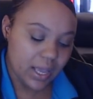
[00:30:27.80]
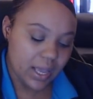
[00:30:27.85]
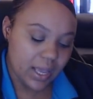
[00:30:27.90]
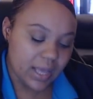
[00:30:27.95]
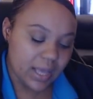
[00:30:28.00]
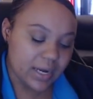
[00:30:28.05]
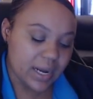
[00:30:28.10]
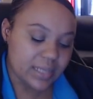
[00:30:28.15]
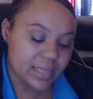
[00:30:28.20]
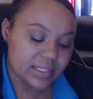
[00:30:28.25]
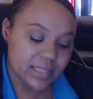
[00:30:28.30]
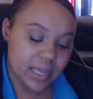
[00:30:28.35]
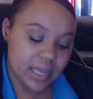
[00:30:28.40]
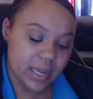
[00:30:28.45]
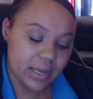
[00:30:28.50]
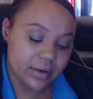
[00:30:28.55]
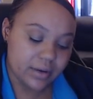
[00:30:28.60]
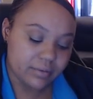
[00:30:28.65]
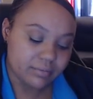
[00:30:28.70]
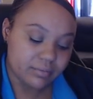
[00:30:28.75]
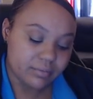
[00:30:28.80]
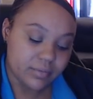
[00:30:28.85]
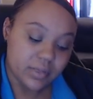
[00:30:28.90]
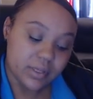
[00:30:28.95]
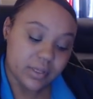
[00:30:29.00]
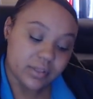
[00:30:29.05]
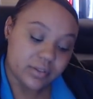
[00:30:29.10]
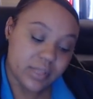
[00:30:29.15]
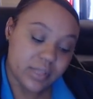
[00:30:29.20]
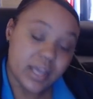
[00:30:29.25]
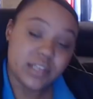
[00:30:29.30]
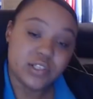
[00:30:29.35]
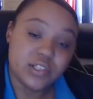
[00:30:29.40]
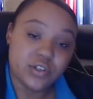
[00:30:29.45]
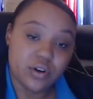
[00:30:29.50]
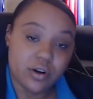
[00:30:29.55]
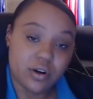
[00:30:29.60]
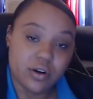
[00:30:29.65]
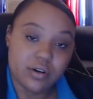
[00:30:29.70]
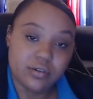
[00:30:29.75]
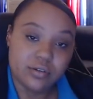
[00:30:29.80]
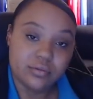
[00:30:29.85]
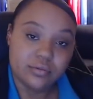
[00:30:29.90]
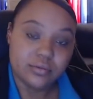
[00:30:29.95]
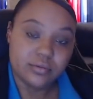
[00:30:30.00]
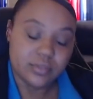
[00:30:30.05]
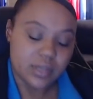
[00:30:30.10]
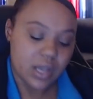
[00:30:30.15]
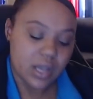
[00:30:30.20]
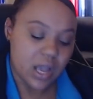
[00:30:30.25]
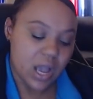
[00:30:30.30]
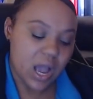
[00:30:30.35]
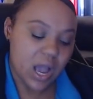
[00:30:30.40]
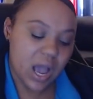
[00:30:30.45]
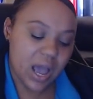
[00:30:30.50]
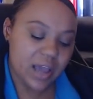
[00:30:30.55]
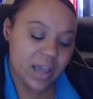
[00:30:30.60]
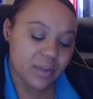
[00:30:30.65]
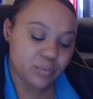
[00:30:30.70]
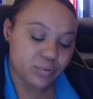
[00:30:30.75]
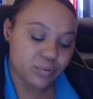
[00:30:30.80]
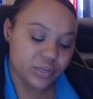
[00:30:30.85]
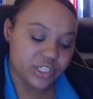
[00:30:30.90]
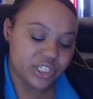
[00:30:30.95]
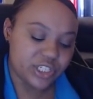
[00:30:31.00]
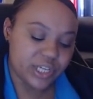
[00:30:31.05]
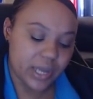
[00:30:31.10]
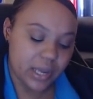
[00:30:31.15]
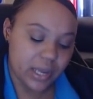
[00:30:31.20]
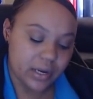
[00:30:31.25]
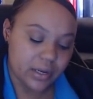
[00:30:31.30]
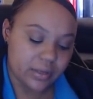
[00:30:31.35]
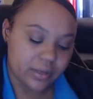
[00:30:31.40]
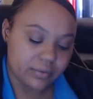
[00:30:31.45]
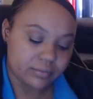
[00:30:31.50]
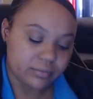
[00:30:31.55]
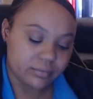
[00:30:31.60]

And I said, thanks, girl. I appreciate it.